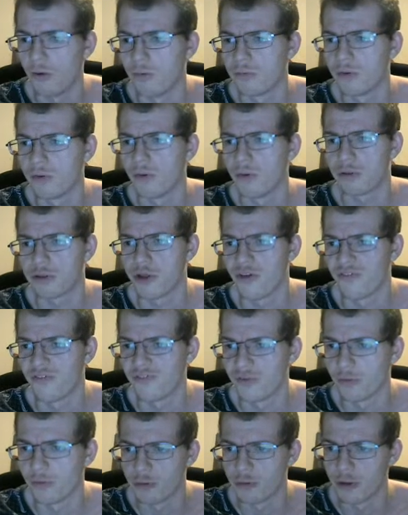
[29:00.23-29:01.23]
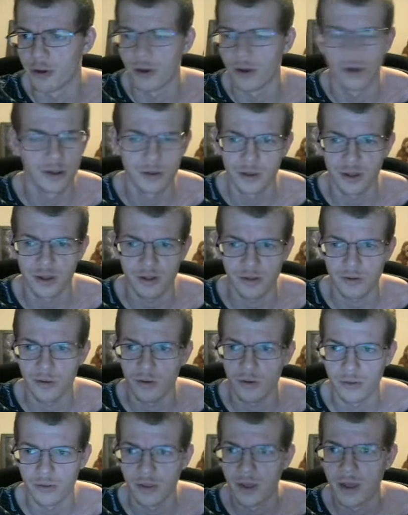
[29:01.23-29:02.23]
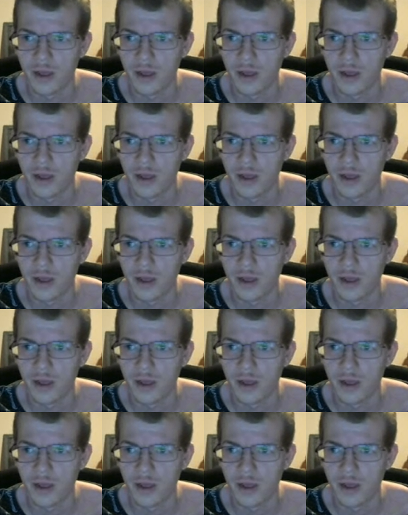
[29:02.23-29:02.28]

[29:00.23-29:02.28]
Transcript: not Sheffield United. God,